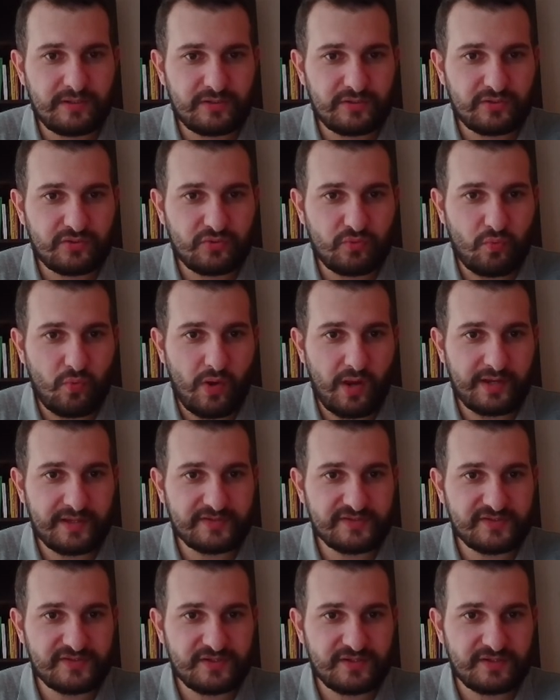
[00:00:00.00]

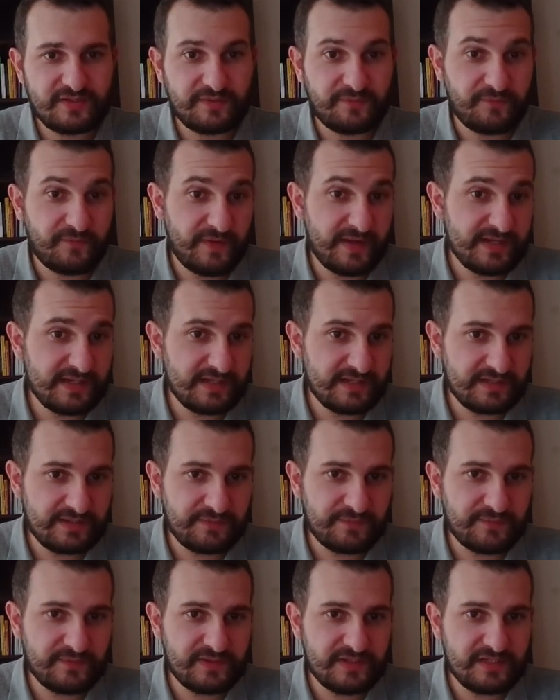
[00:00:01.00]
twice defended
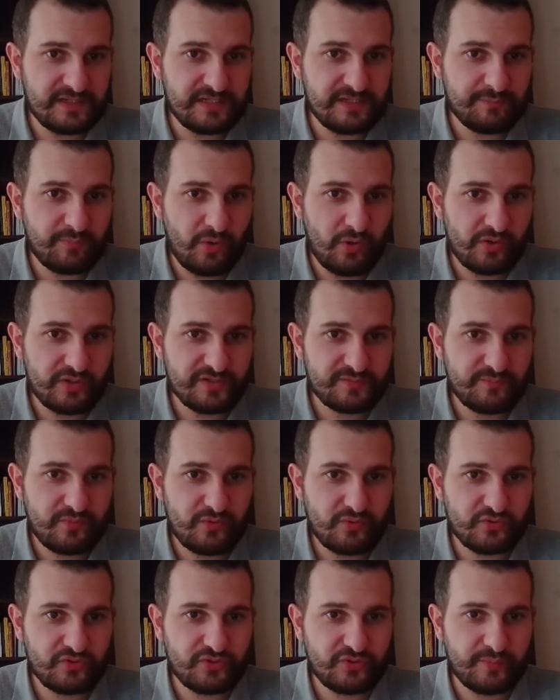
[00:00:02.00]
if the e-pawn is
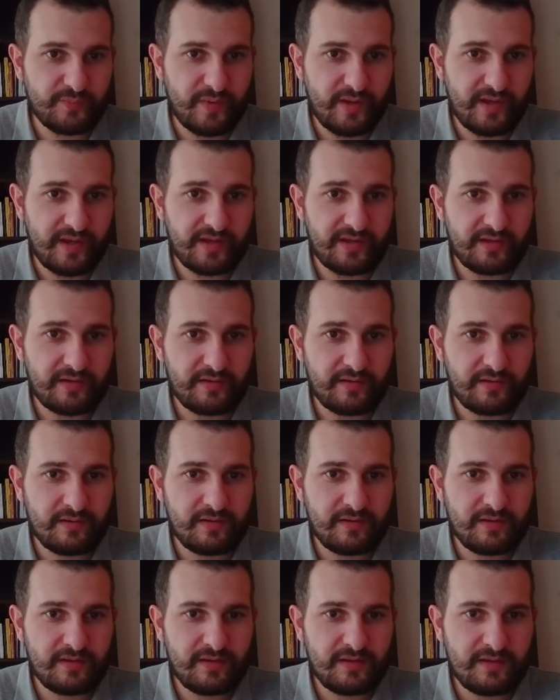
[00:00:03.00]
pushed by
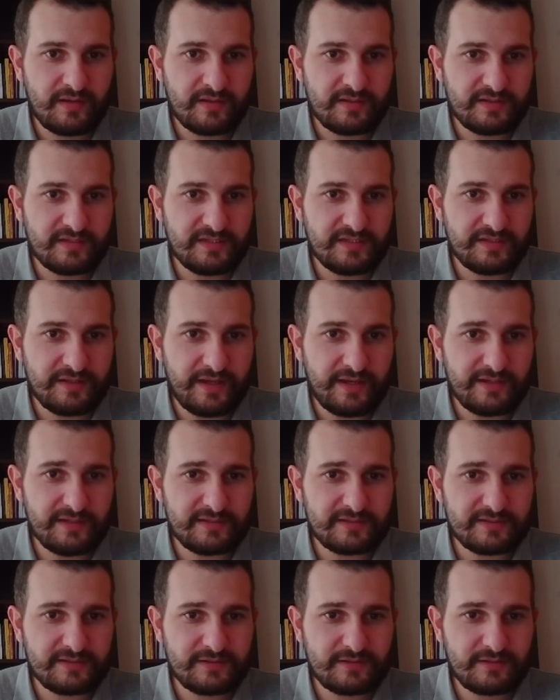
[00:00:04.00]
the
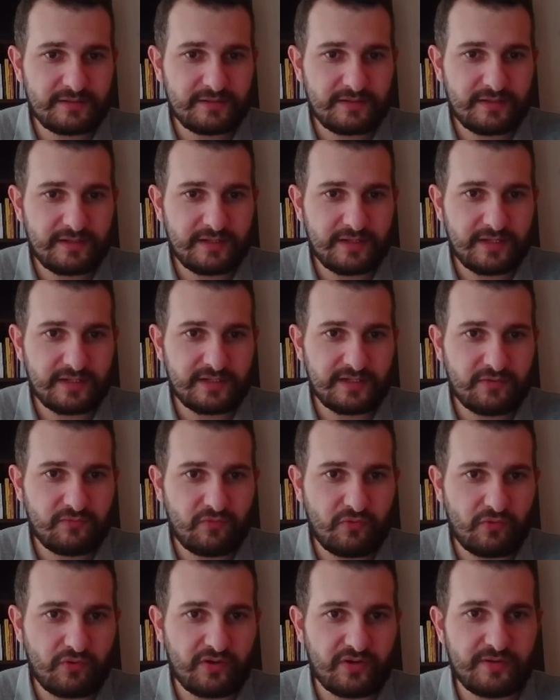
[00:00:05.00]
knight and the
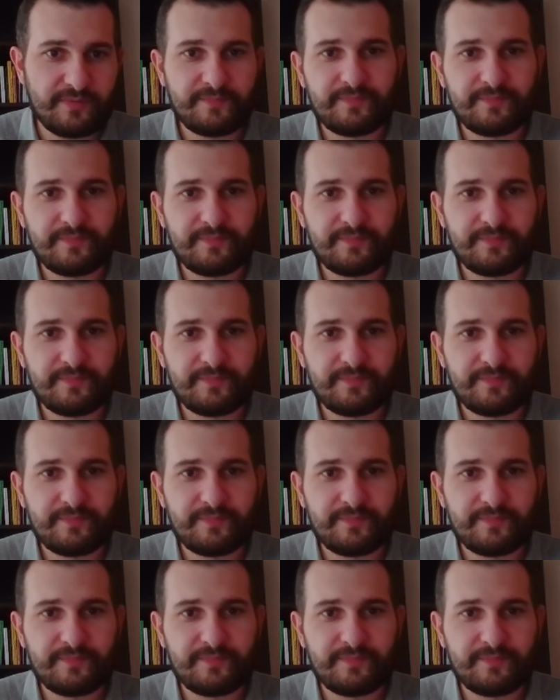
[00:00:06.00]
rook.